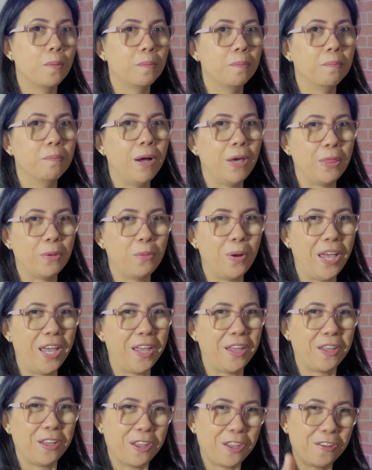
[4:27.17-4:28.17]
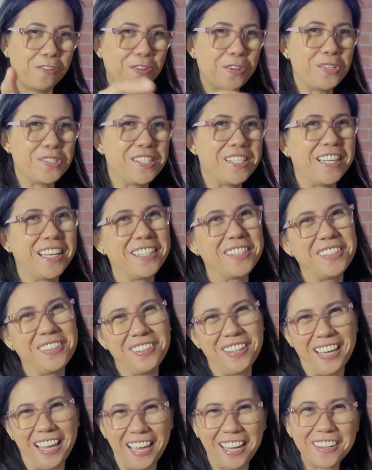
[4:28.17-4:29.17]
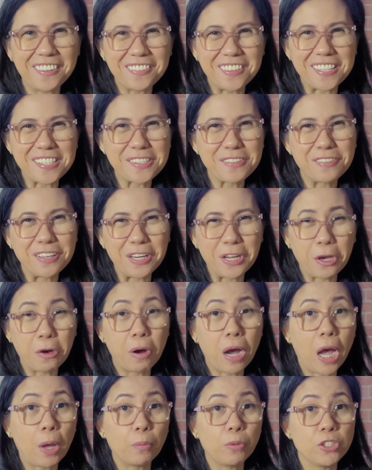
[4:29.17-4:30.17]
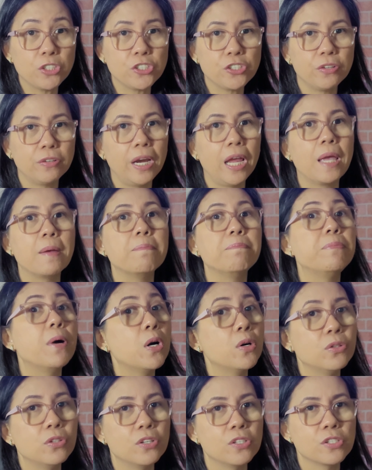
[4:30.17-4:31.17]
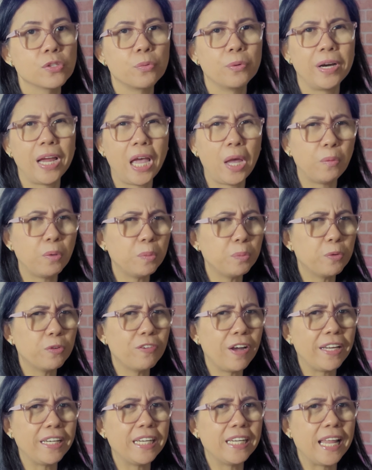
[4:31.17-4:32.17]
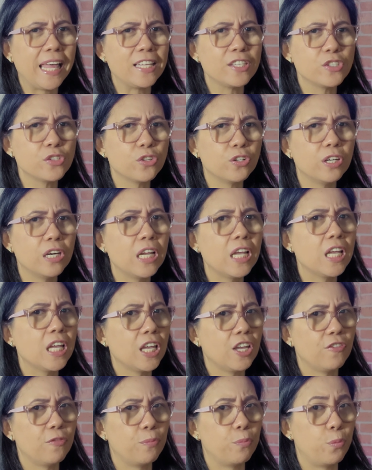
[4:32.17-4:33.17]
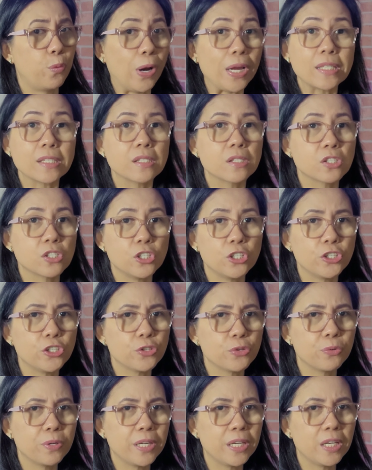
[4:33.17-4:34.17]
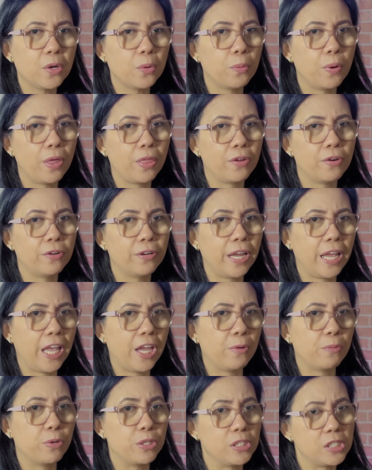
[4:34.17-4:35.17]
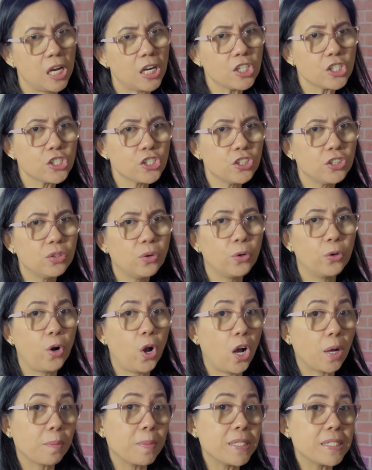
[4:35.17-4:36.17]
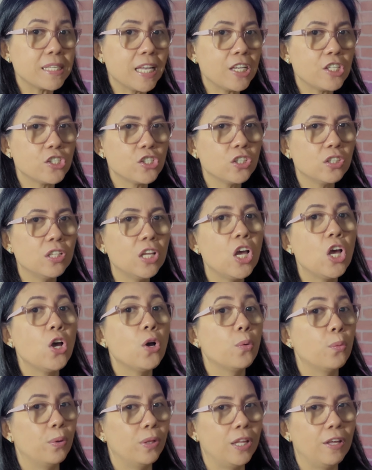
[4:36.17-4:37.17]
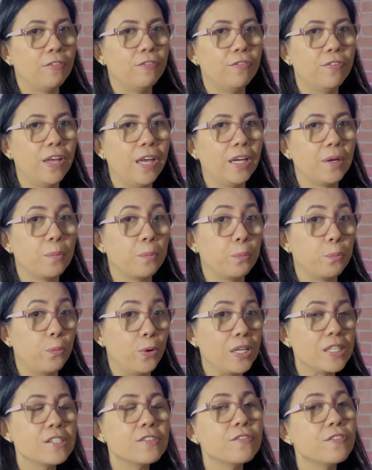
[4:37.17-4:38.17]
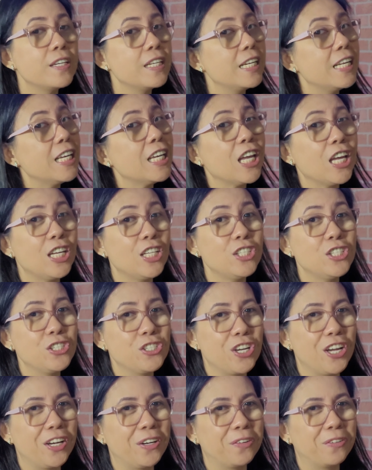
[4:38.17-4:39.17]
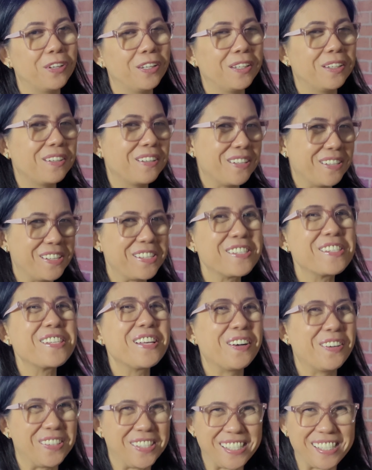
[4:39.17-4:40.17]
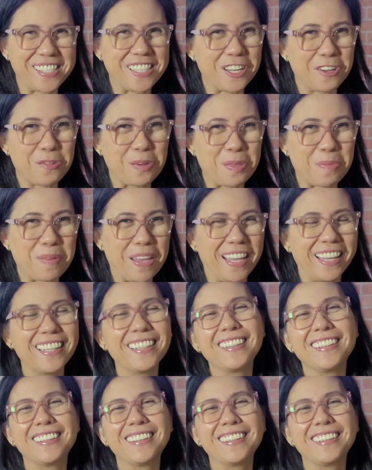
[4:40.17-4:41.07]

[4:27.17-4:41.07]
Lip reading: By the way, if you stick until the end of this video, I will share a bonus where I will provide an answer if breast surgery, whether a reduction or augmentation, will affect breastfeeding in general. So stick with me.